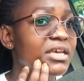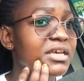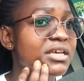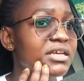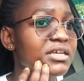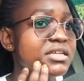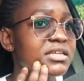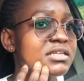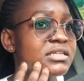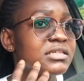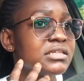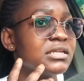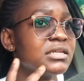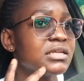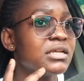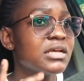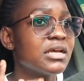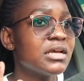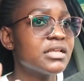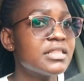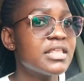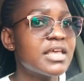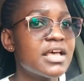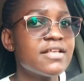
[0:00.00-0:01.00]
And
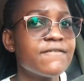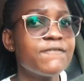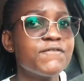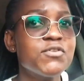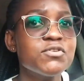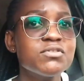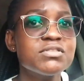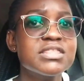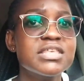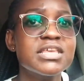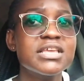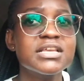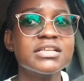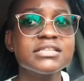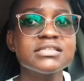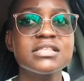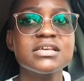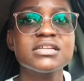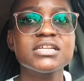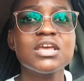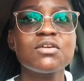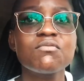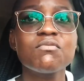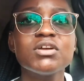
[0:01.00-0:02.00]
there are a few
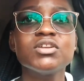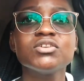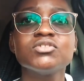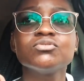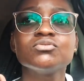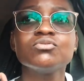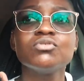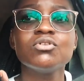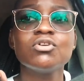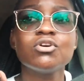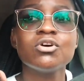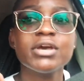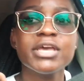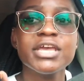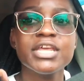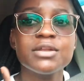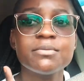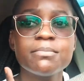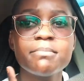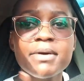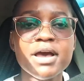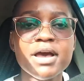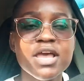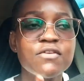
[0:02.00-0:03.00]
things that I want to go
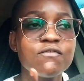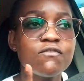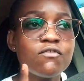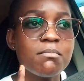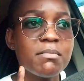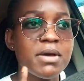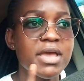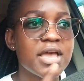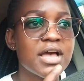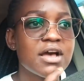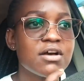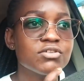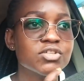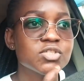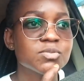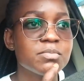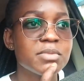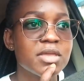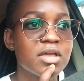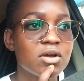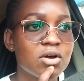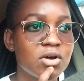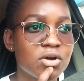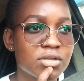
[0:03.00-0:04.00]
and buy for my
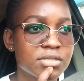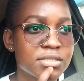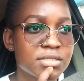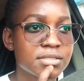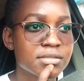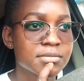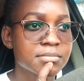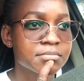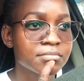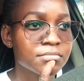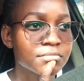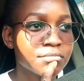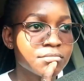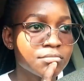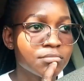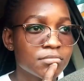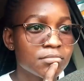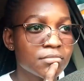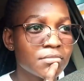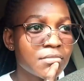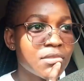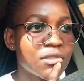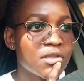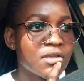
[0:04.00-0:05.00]
house because
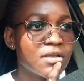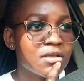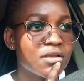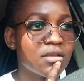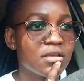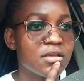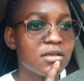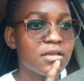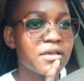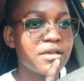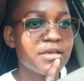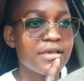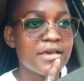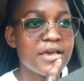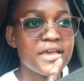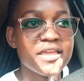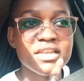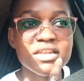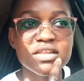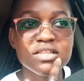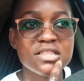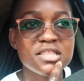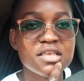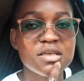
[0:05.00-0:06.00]

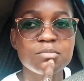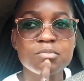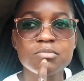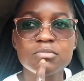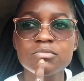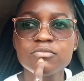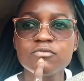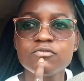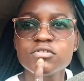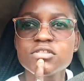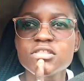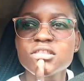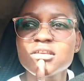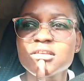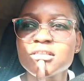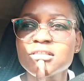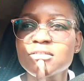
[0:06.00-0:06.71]
I need them for